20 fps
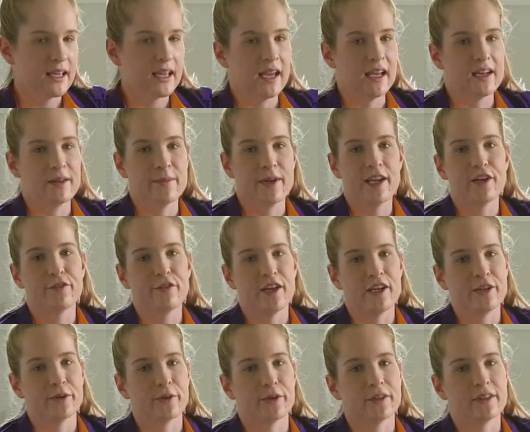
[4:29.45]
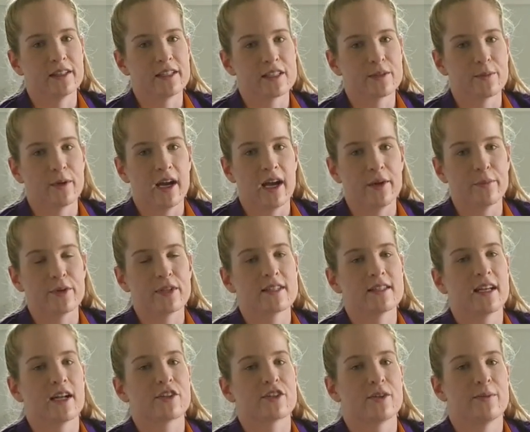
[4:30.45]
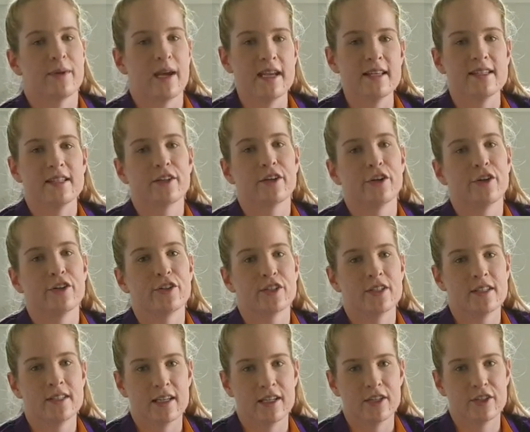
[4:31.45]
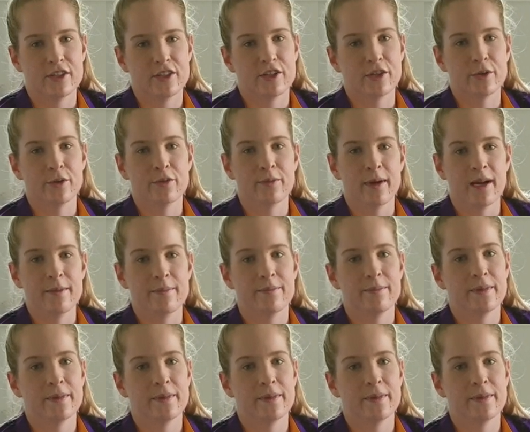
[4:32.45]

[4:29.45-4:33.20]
And Amanda Vanderwall and Liz White were such amazing coaches and two of my